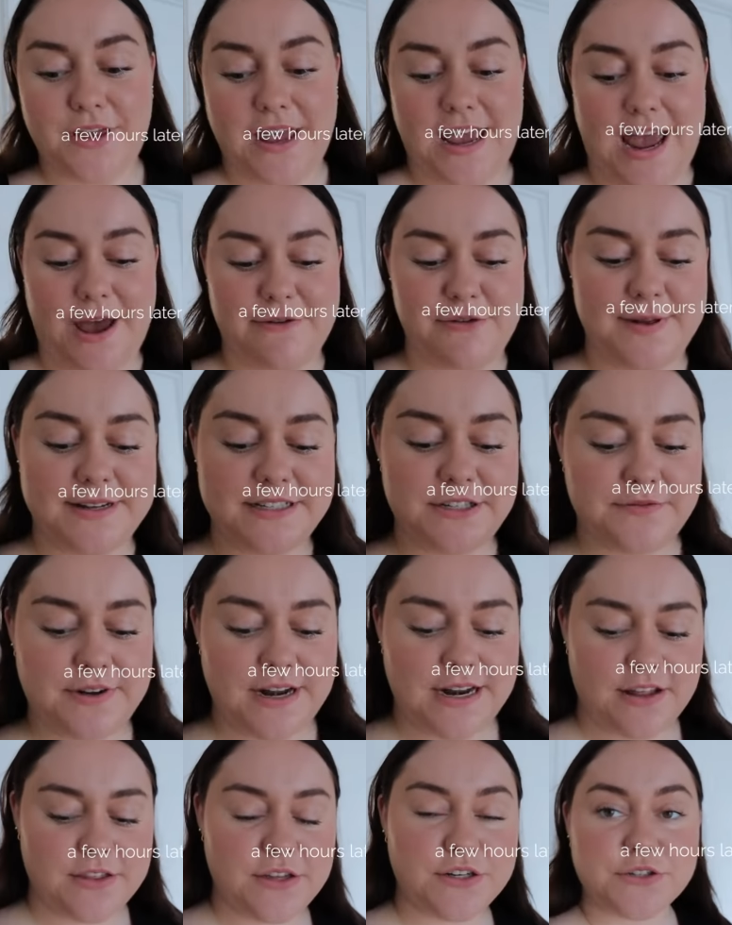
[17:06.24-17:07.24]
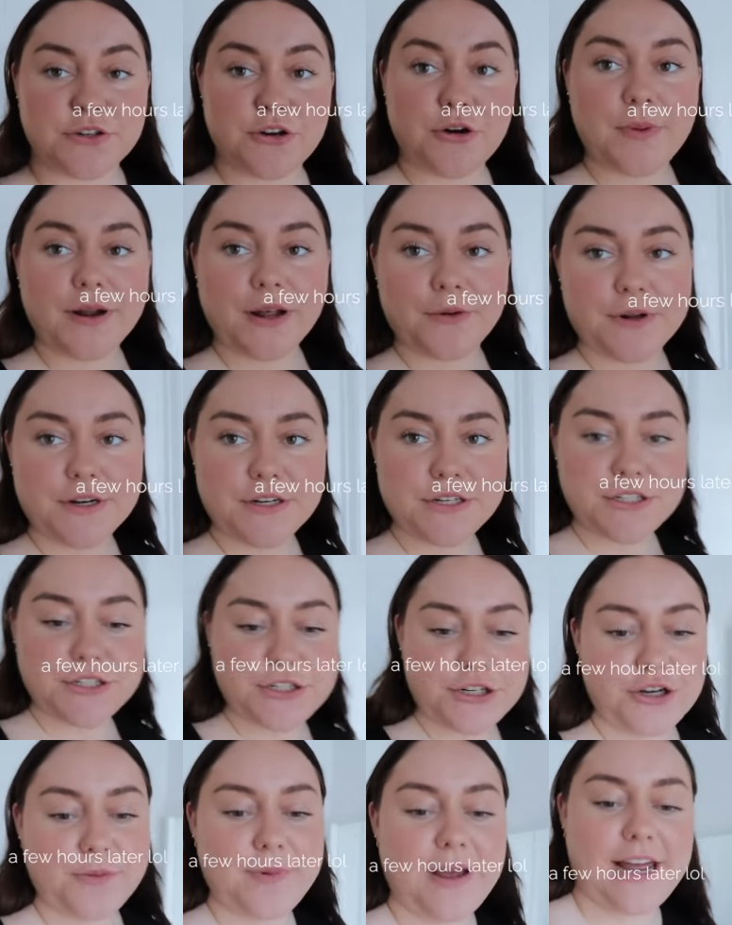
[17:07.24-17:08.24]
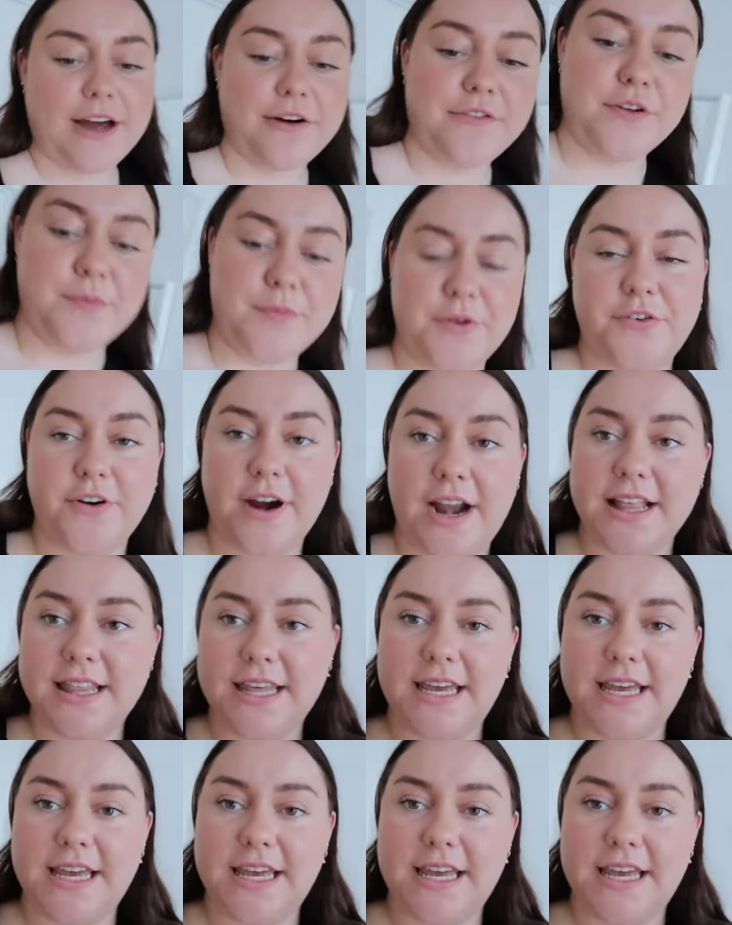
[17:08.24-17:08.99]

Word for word: Okay, I'm about to run out the door, but I wanted to show you my outfit before I